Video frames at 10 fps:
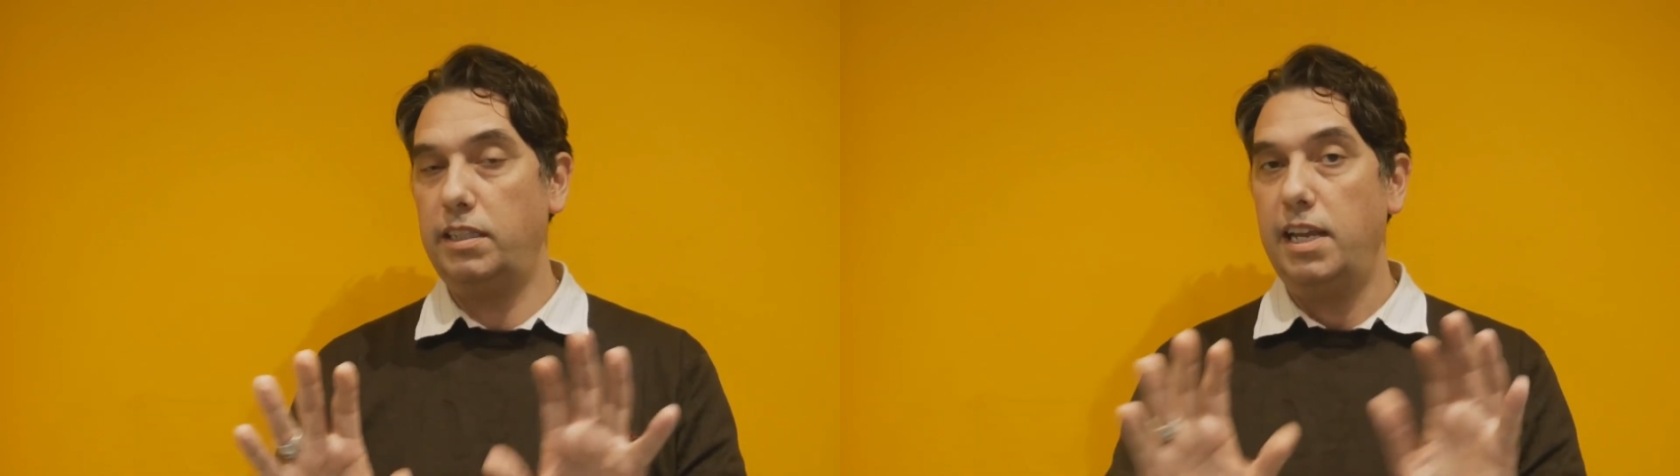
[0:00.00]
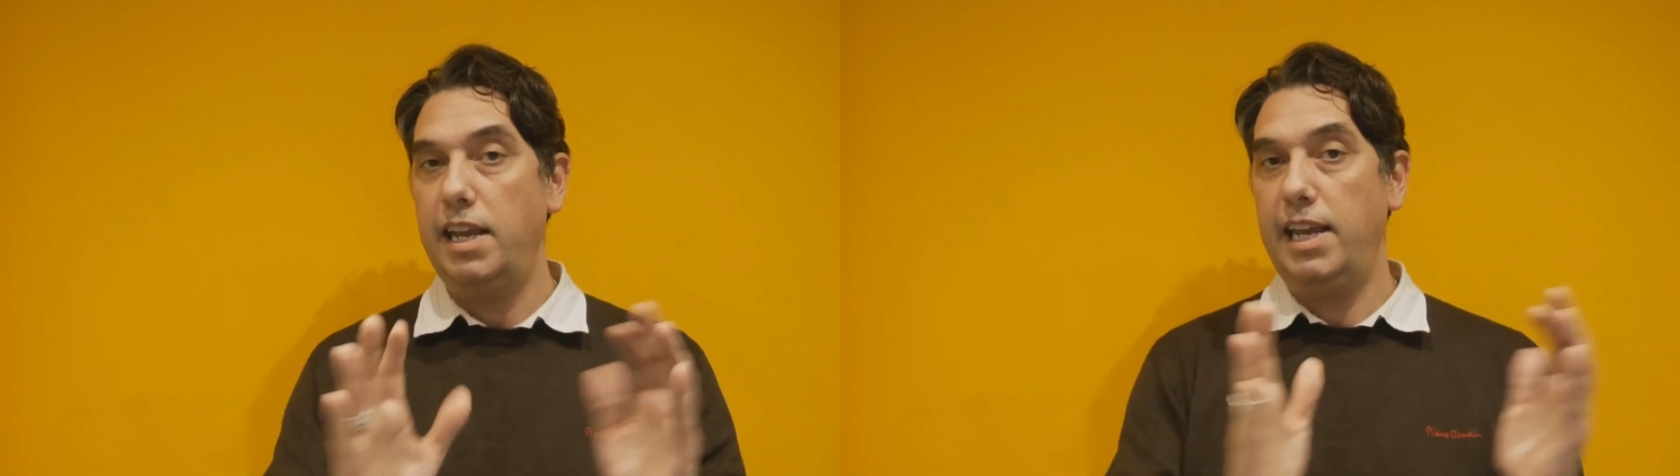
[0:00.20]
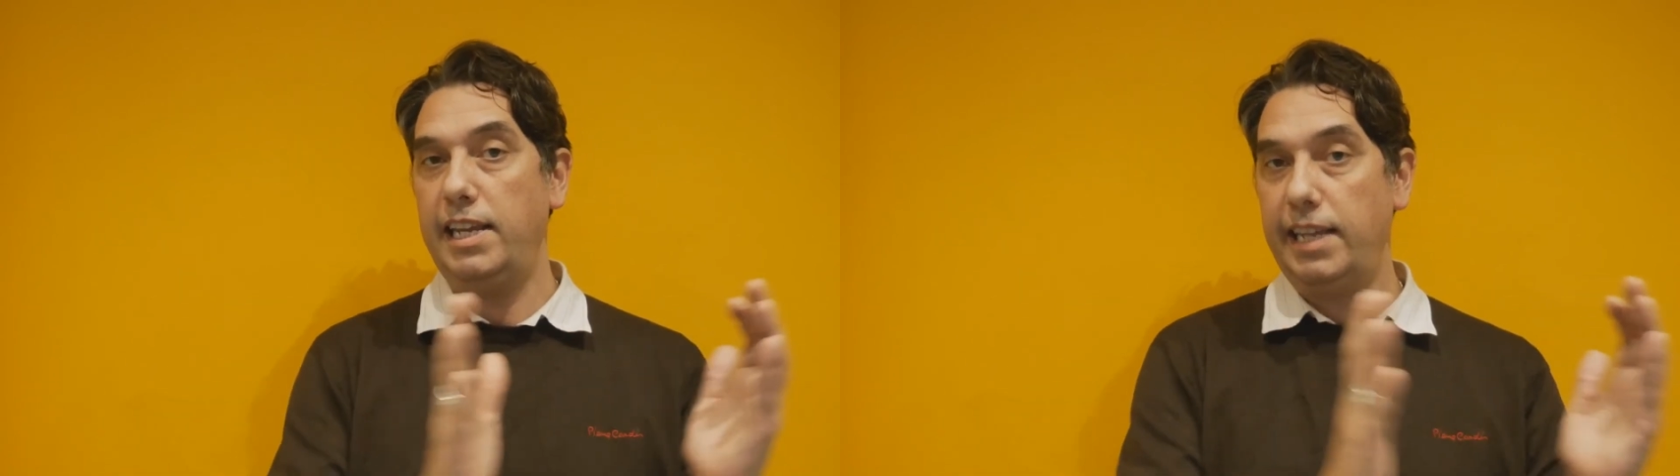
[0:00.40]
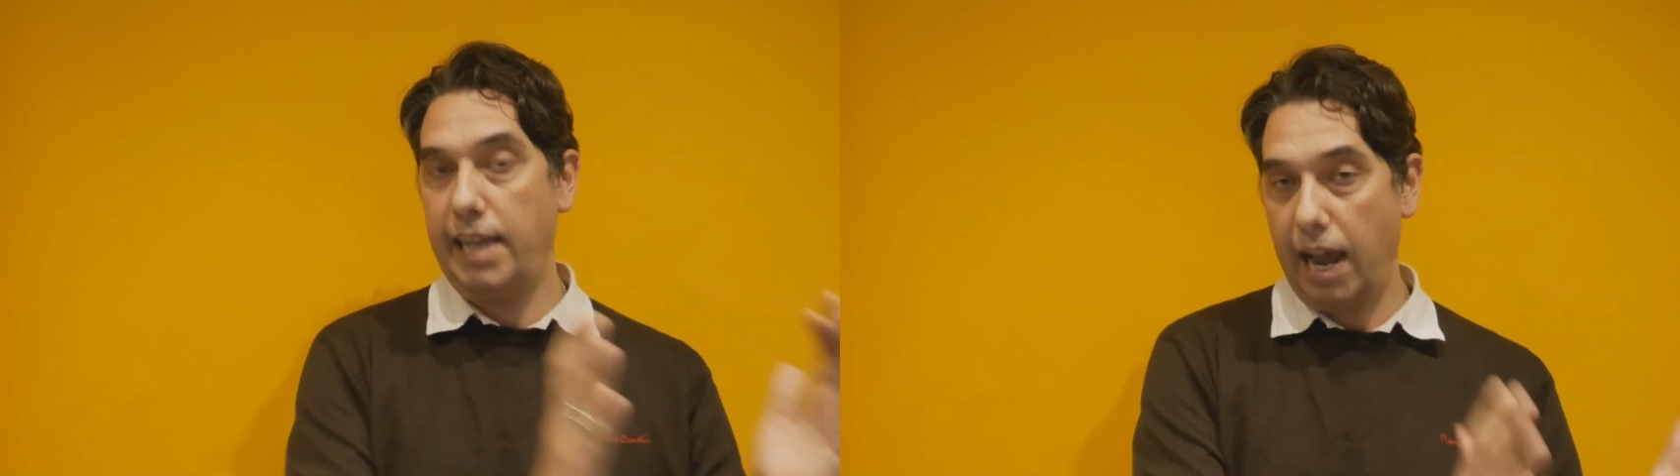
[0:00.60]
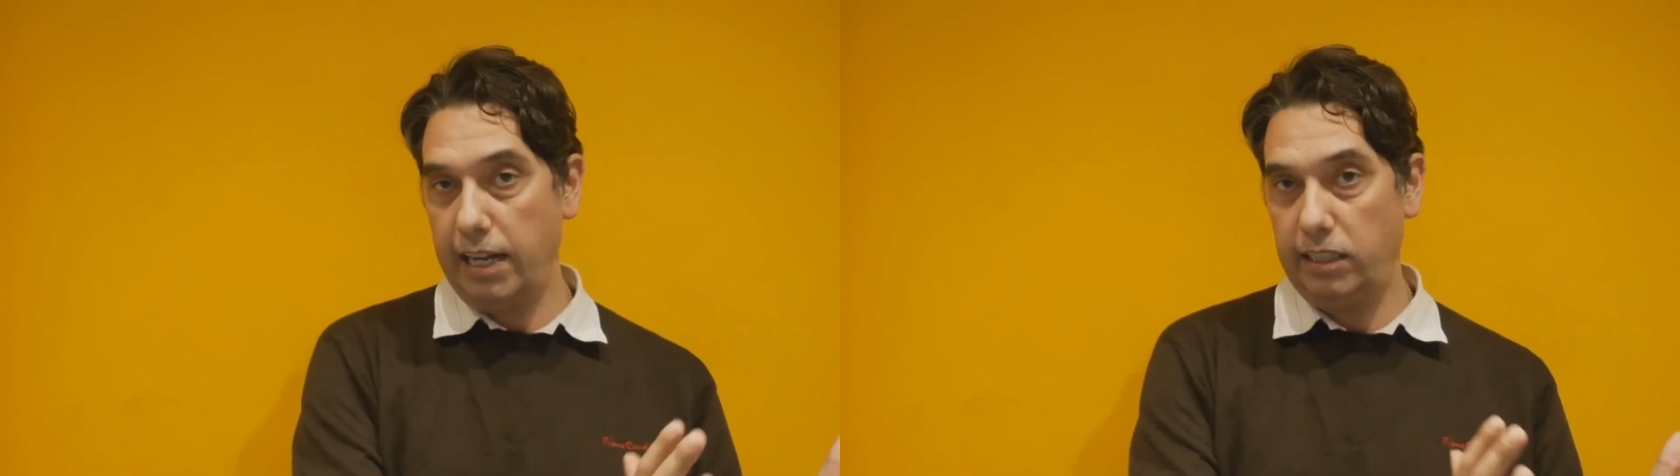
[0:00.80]
as
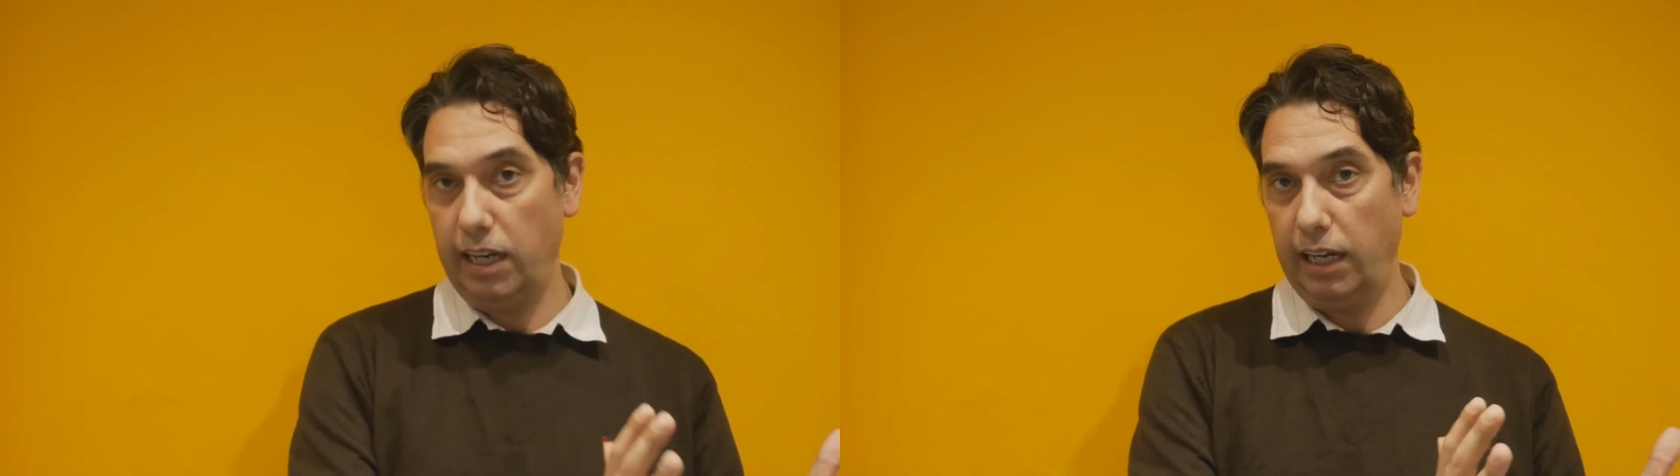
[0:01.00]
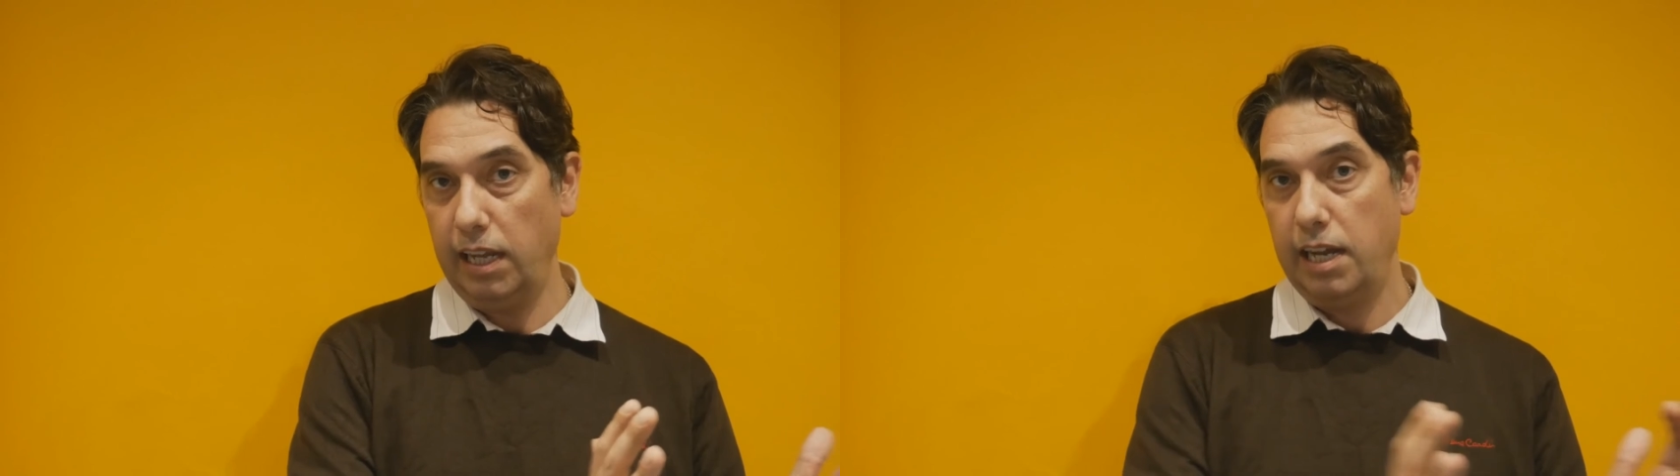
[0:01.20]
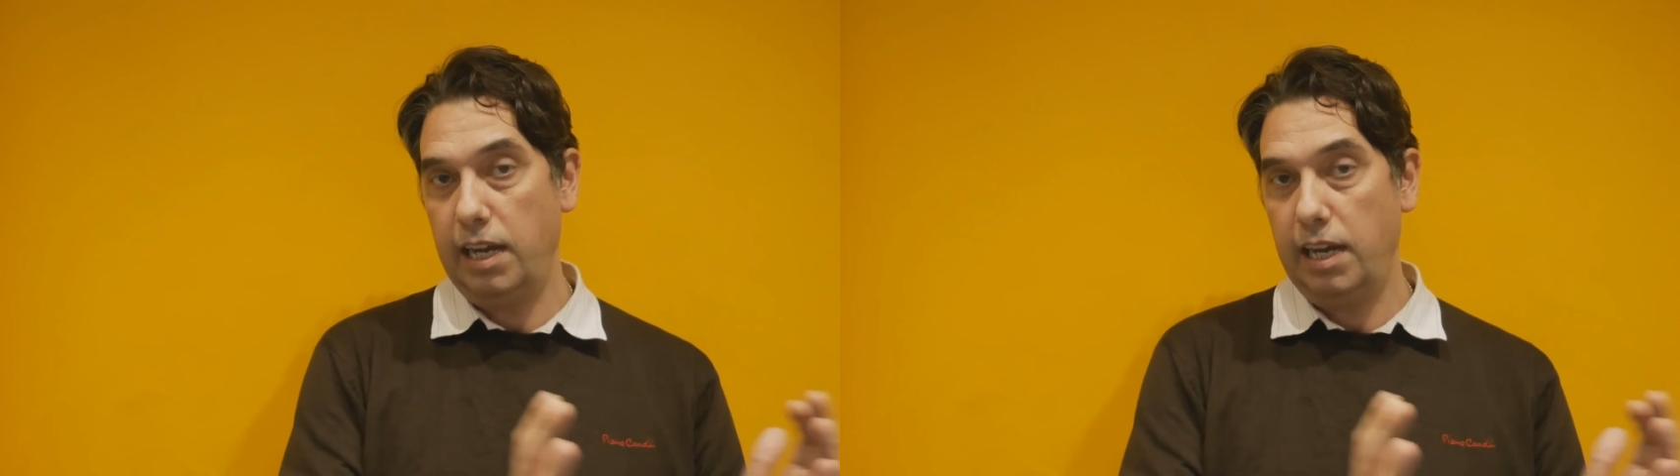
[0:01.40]
engaging